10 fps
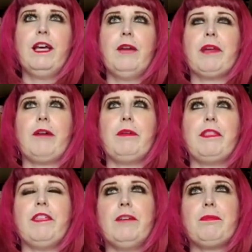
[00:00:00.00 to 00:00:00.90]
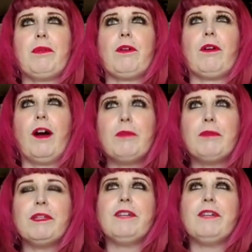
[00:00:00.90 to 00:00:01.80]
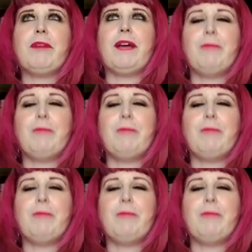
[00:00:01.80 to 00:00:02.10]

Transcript: But I would think probably my